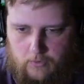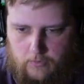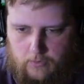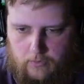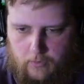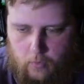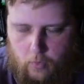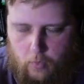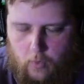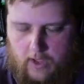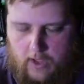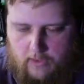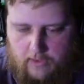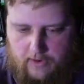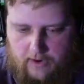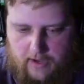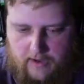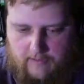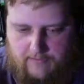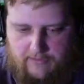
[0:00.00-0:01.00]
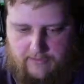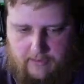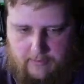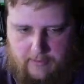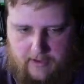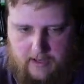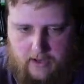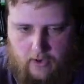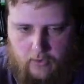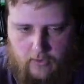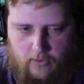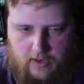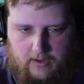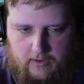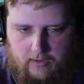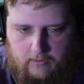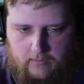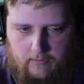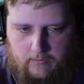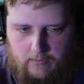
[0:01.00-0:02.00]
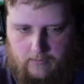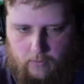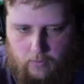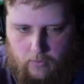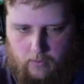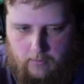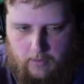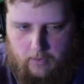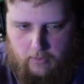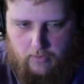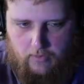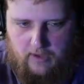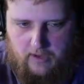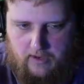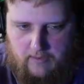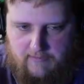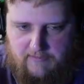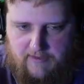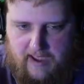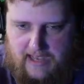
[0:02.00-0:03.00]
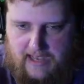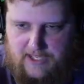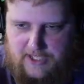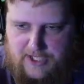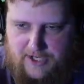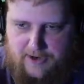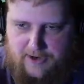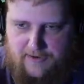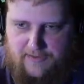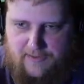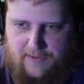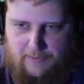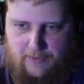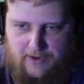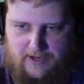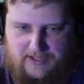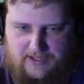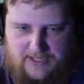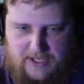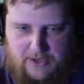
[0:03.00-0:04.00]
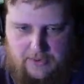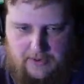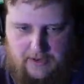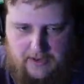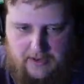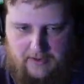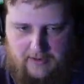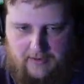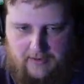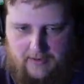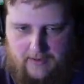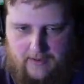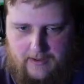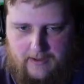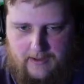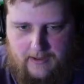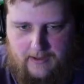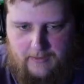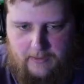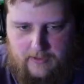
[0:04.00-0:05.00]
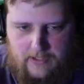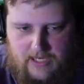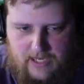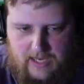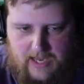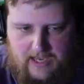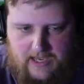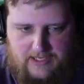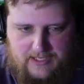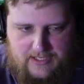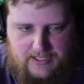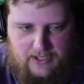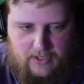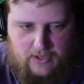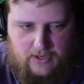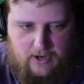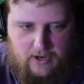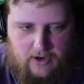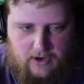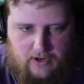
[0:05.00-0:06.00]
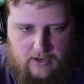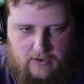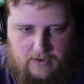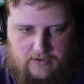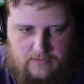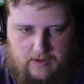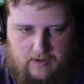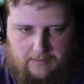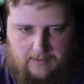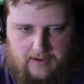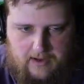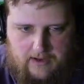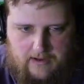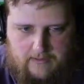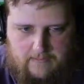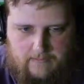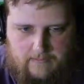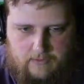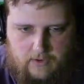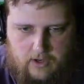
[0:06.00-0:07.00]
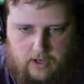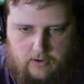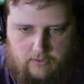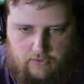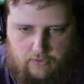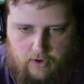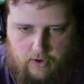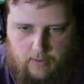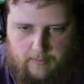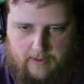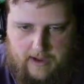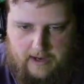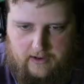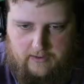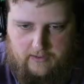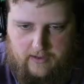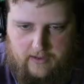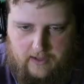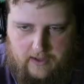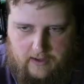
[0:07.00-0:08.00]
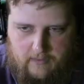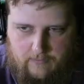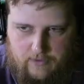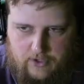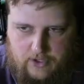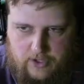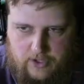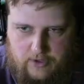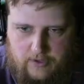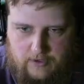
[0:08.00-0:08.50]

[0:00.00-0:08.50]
well enough to be going remotely faster than what it's doing. Which I guess you could argue is probably a drawback of the game, sure.